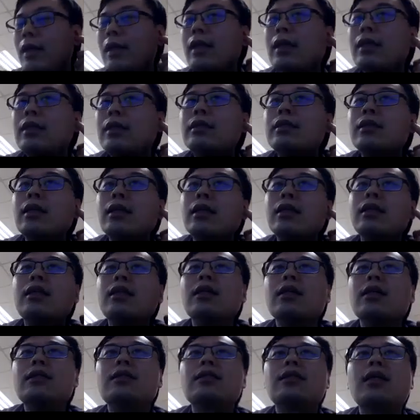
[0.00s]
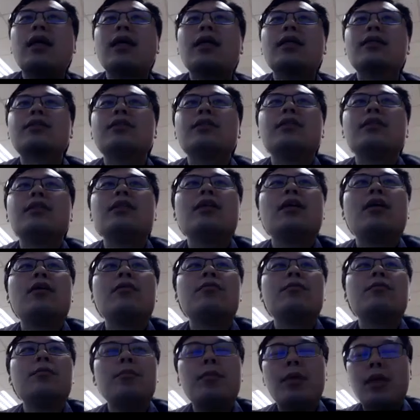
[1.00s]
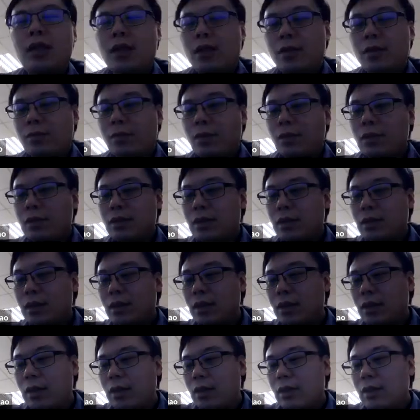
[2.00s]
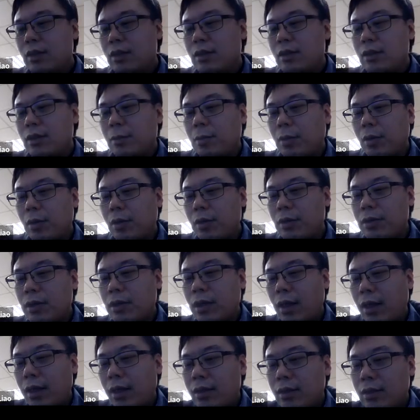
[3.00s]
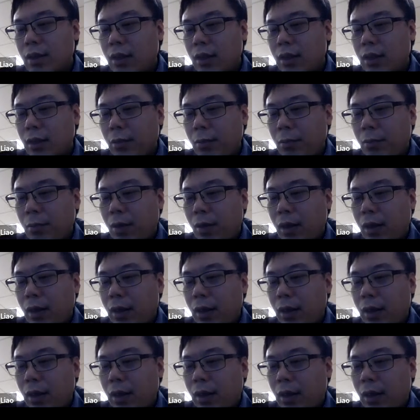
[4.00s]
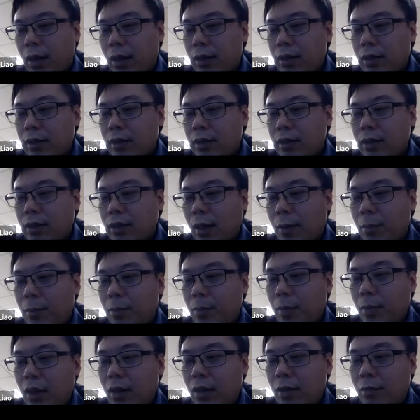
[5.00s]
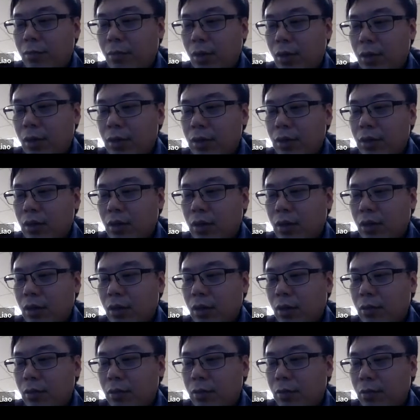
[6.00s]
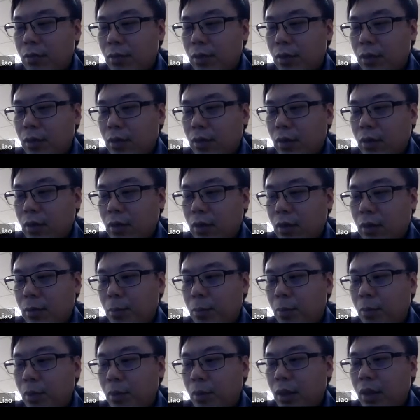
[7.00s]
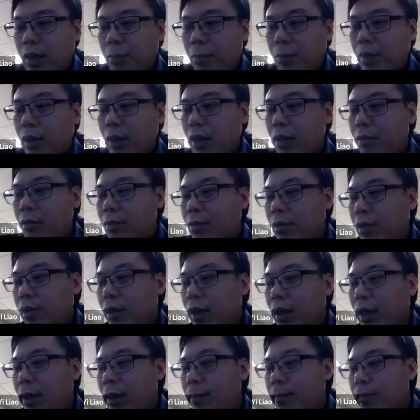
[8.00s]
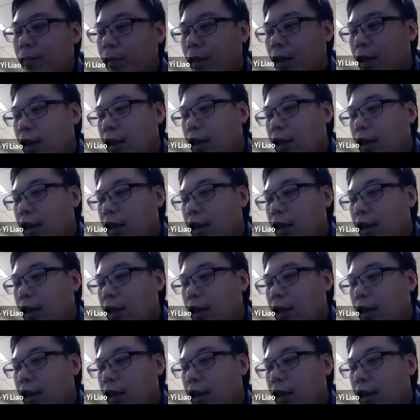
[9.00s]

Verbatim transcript: is intersection of manifolds. Suppose X and Y are submanifolds of a big manifold N